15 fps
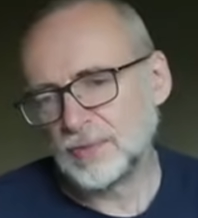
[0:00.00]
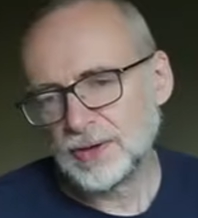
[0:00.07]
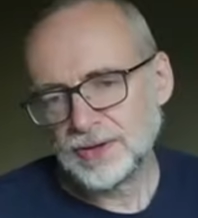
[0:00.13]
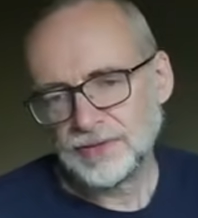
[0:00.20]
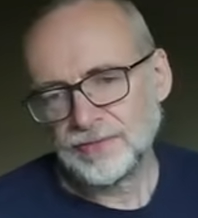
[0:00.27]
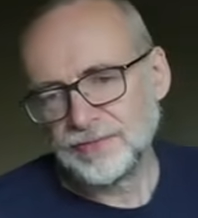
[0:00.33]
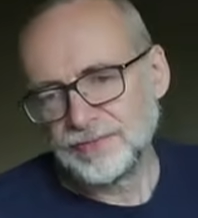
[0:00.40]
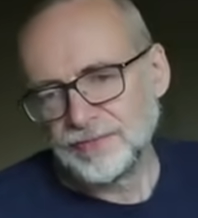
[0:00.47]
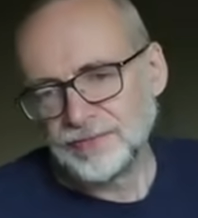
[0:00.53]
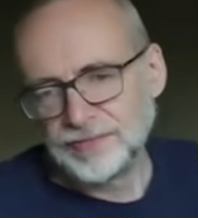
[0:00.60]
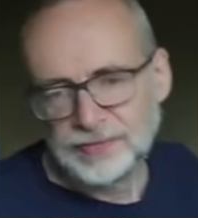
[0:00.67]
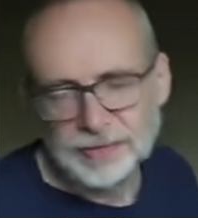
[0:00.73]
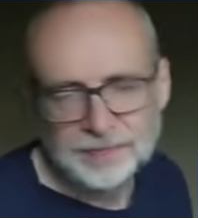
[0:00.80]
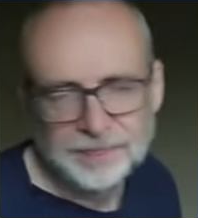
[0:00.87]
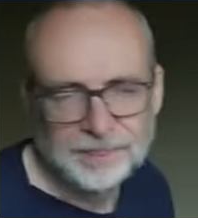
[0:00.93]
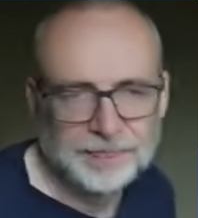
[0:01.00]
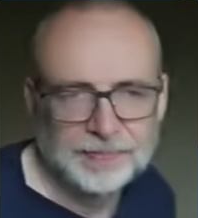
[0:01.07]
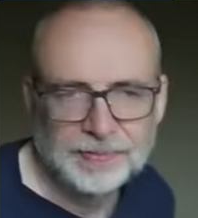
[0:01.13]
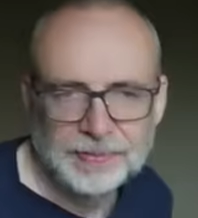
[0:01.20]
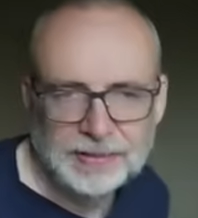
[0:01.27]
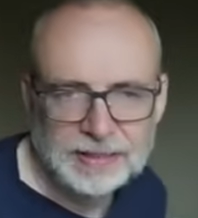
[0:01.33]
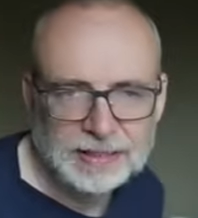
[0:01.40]
with
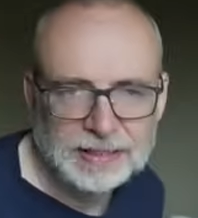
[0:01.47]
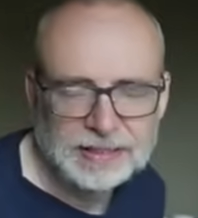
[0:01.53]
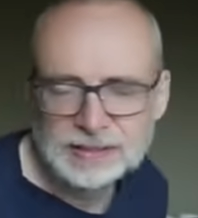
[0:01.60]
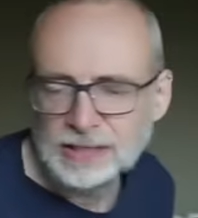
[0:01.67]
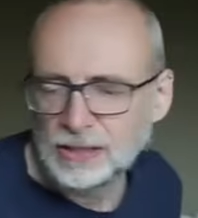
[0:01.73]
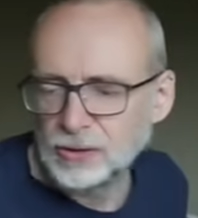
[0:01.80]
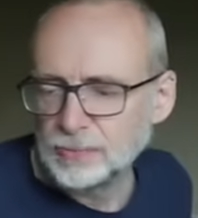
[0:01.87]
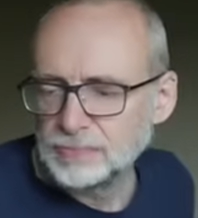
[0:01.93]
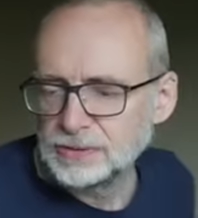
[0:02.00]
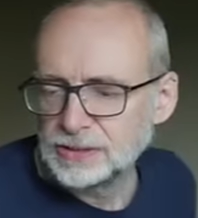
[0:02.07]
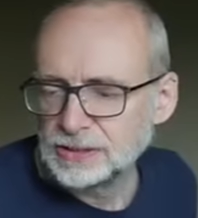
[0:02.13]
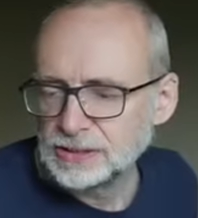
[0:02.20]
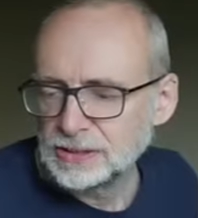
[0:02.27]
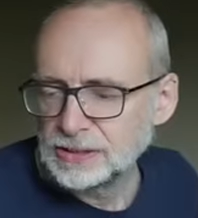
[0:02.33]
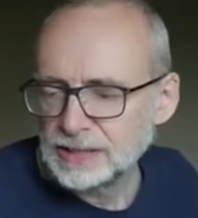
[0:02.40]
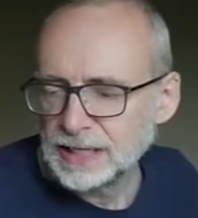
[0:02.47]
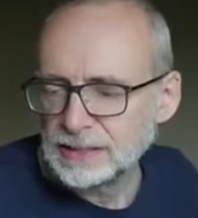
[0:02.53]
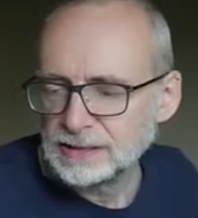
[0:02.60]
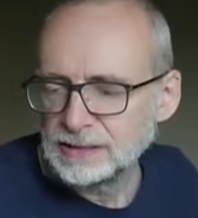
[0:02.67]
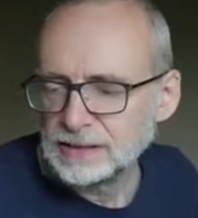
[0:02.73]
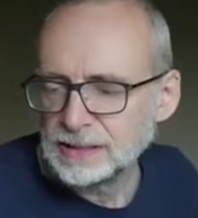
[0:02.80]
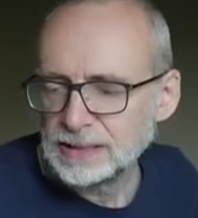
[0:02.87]
Sun opposition
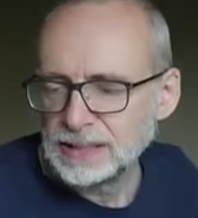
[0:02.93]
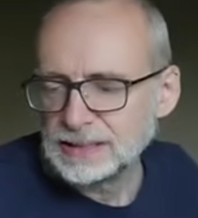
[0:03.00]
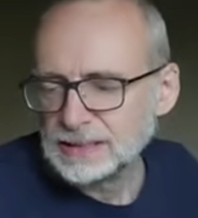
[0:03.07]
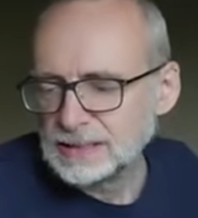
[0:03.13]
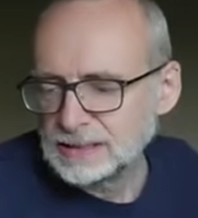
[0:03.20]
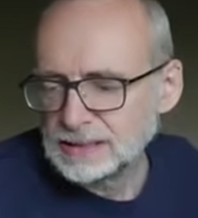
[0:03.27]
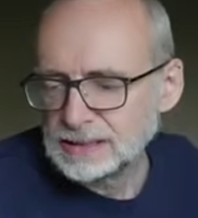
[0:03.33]
Saturn. And let's